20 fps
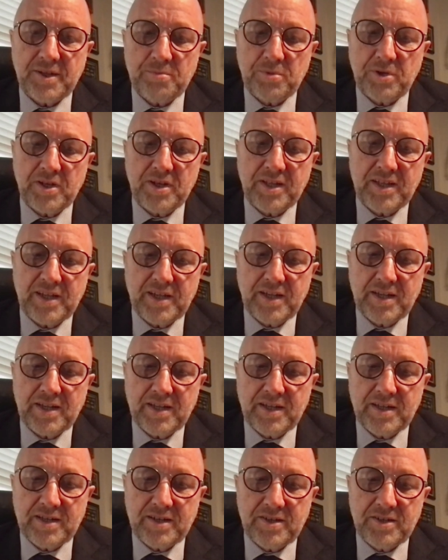I mean,
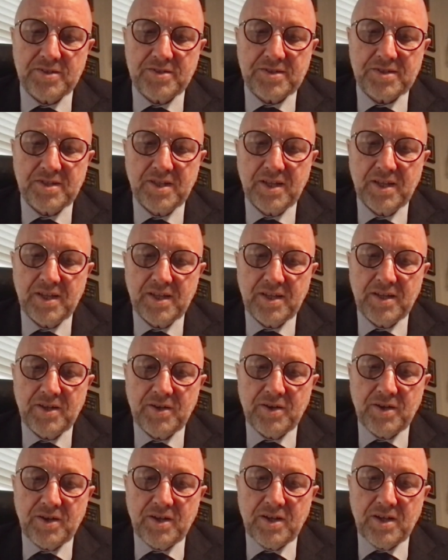here is
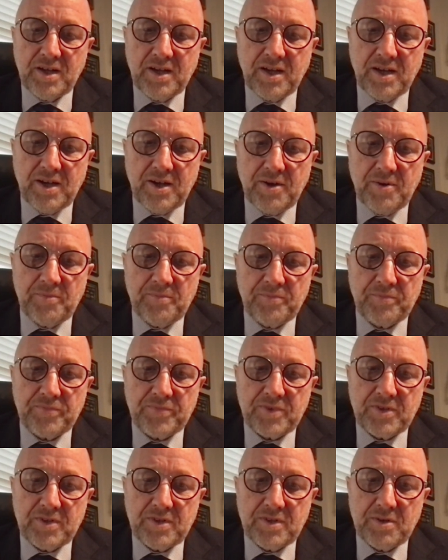
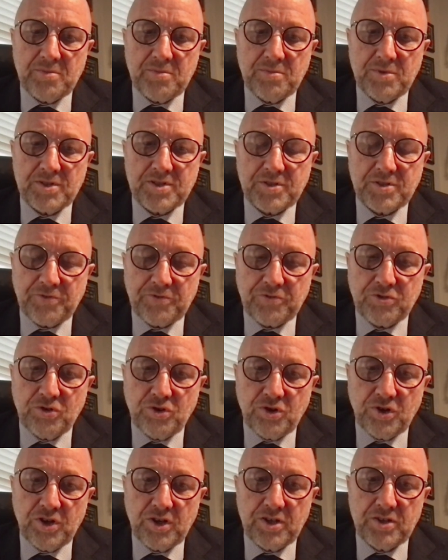Mr.
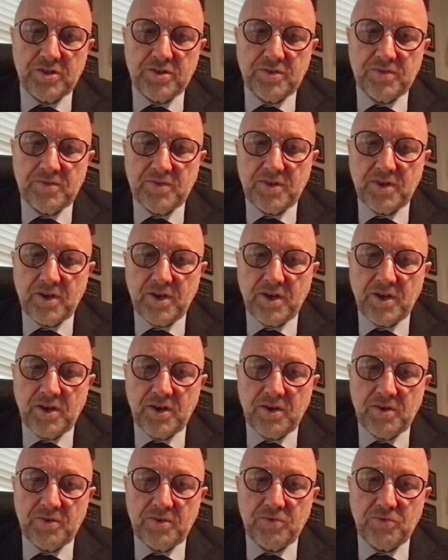Floyd
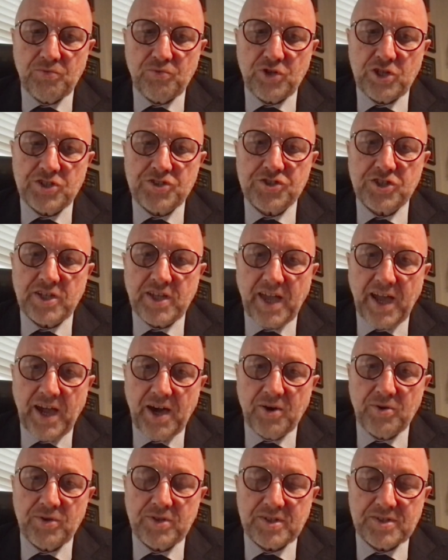reaching
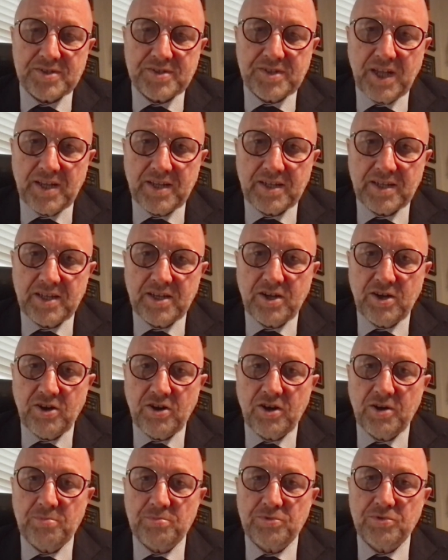out, extending an
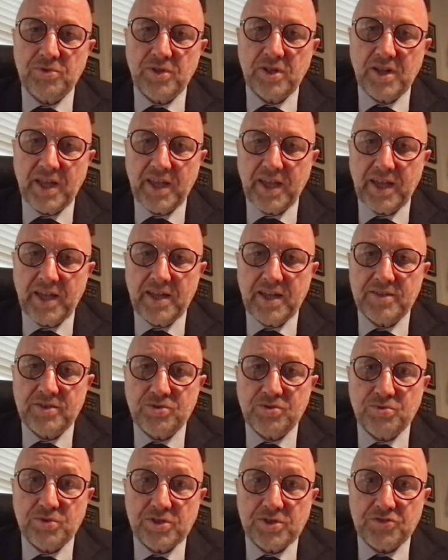arm and a hand
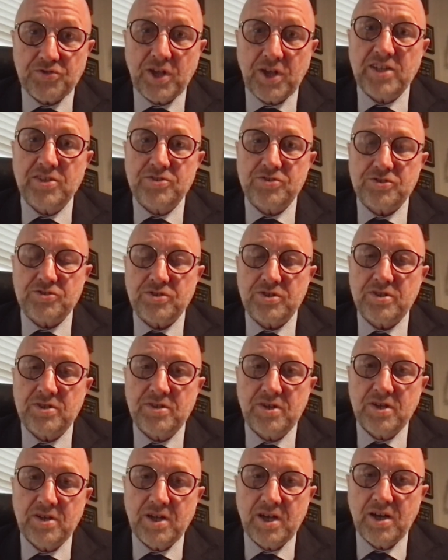to a stranger,
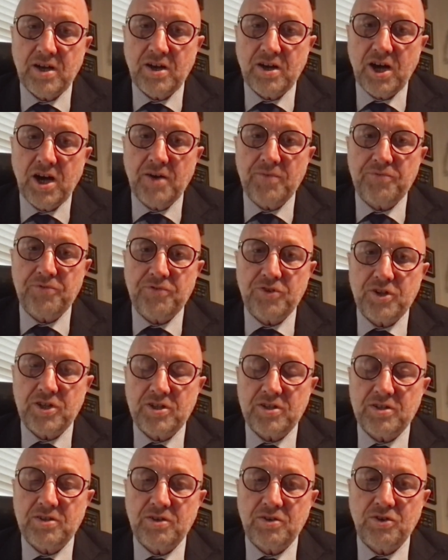
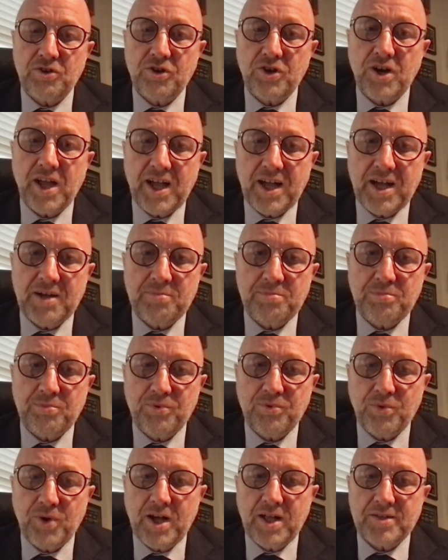offering her help
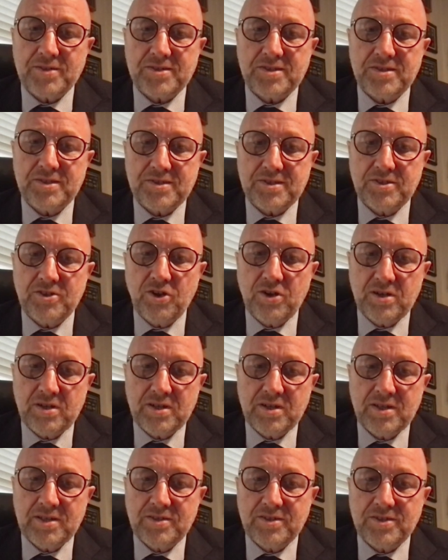while she's
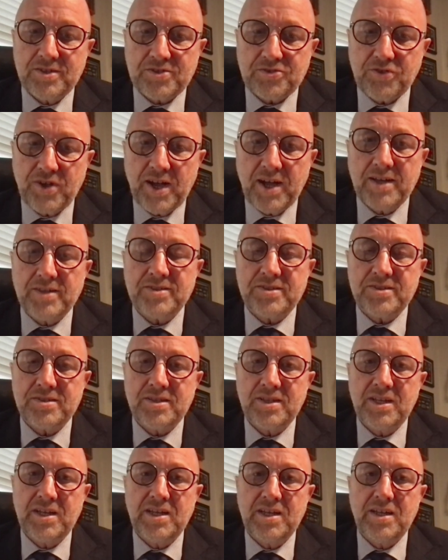in distress.